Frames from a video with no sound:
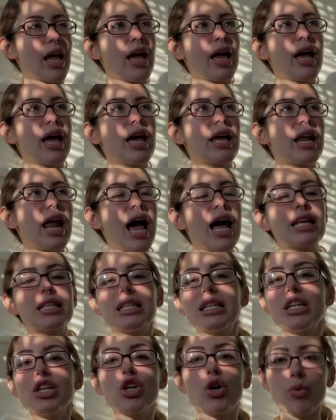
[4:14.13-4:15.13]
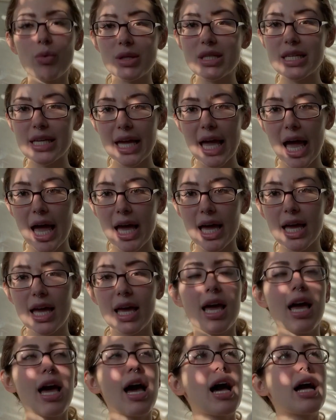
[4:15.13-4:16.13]
And I didn't know what to get.
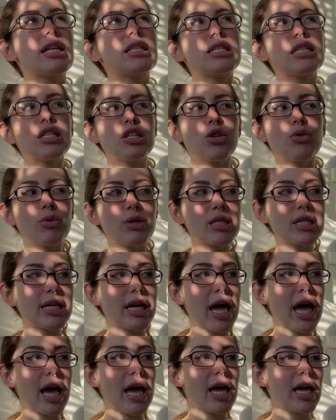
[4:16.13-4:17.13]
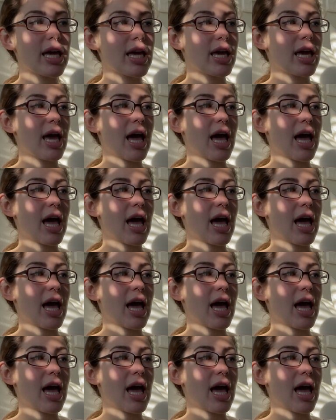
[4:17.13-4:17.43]
I didn't know what to get.